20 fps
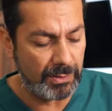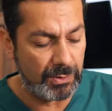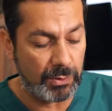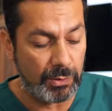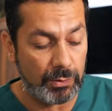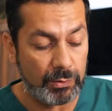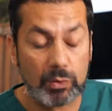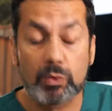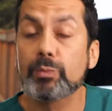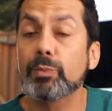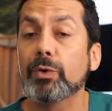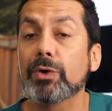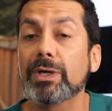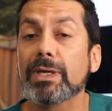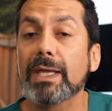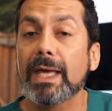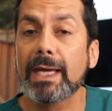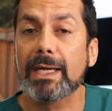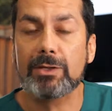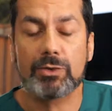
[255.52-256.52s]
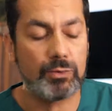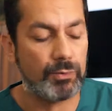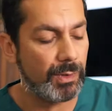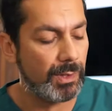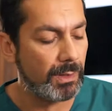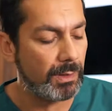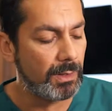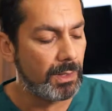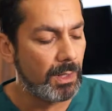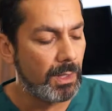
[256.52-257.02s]
to your 2.8
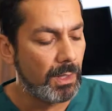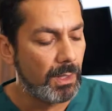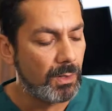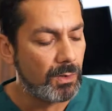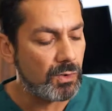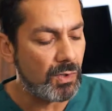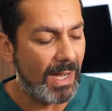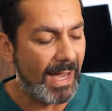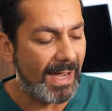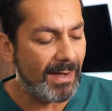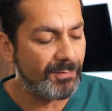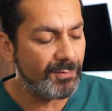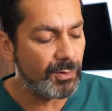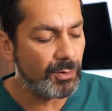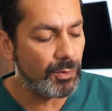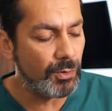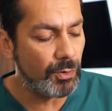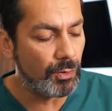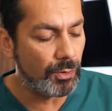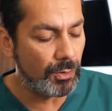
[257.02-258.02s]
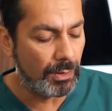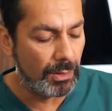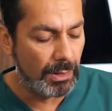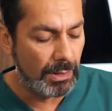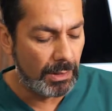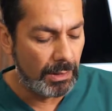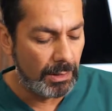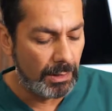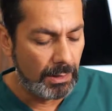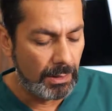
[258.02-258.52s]
drill. So after your
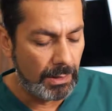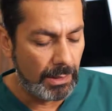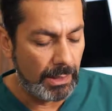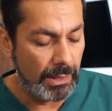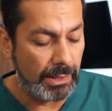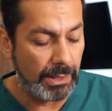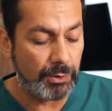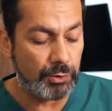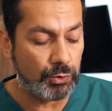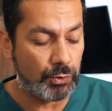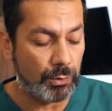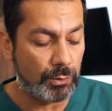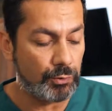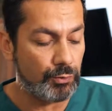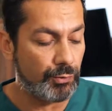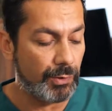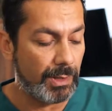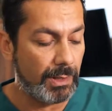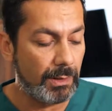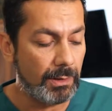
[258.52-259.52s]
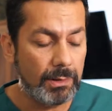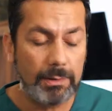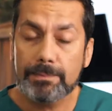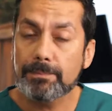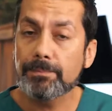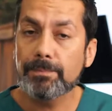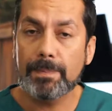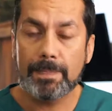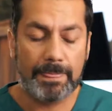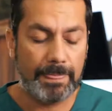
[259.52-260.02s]
initial drill,
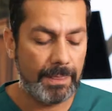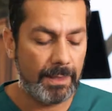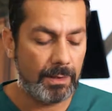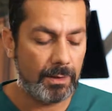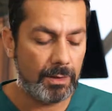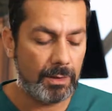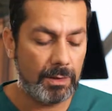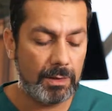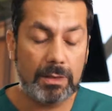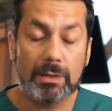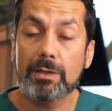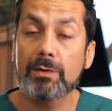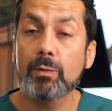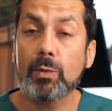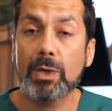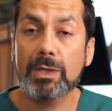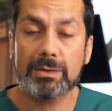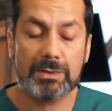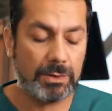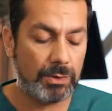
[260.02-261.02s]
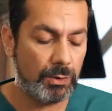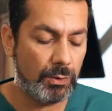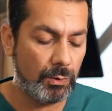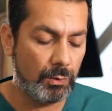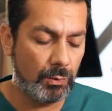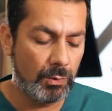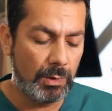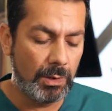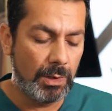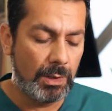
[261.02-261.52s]
you want to
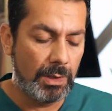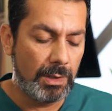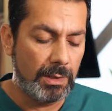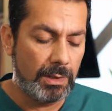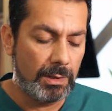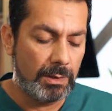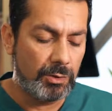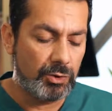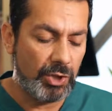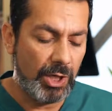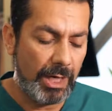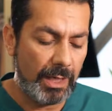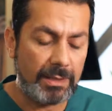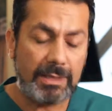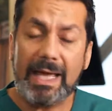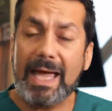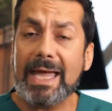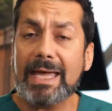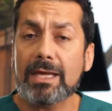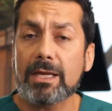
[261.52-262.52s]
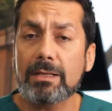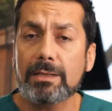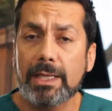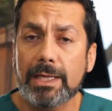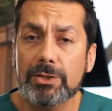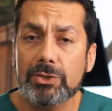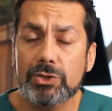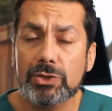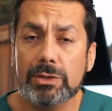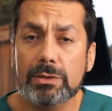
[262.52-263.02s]
check the
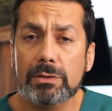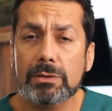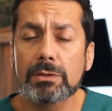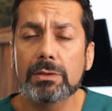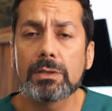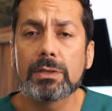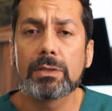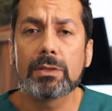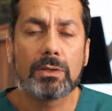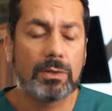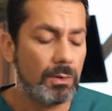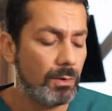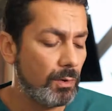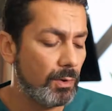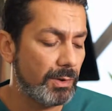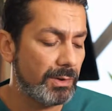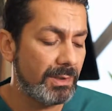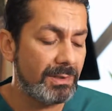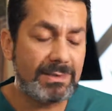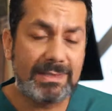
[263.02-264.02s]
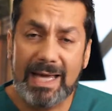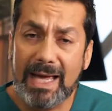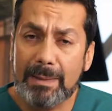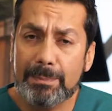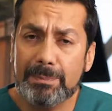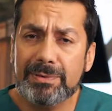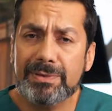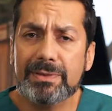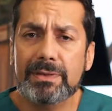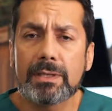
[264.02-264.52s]
angulation or the
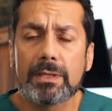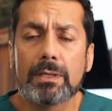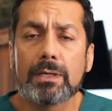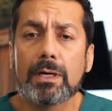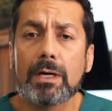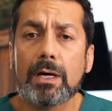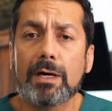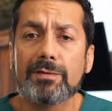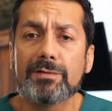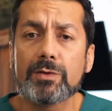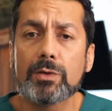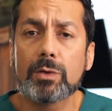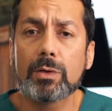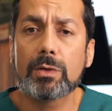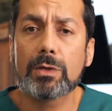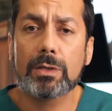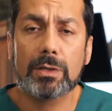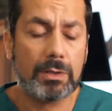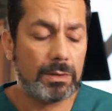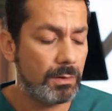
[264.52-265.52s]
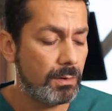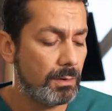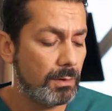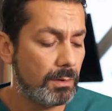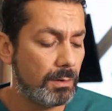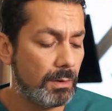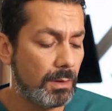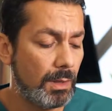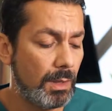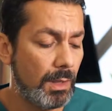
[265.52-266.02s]
depth of your
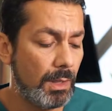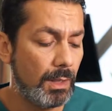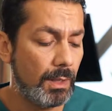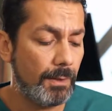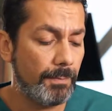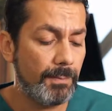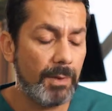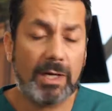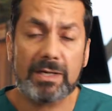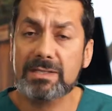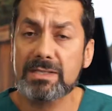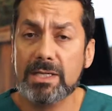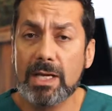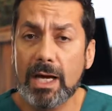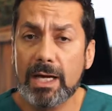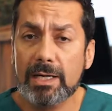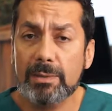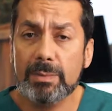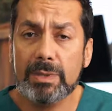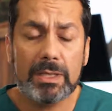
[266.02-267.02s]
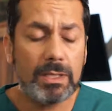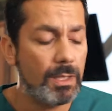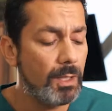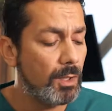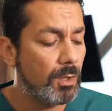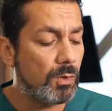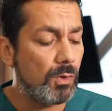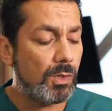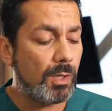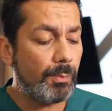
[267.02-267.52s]
osteotomy.
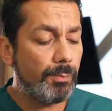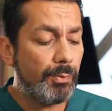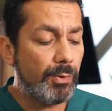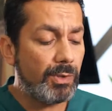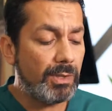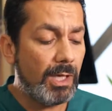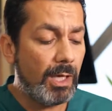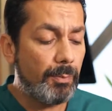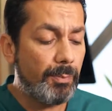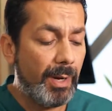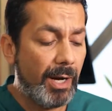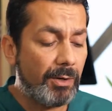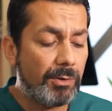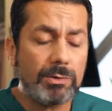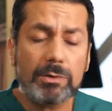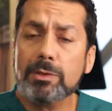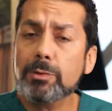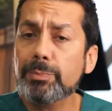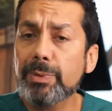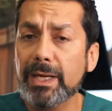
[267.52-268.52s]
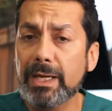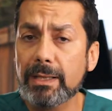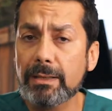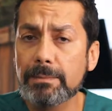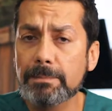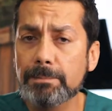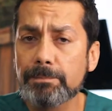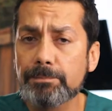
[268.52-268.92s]
You can put a parallel pin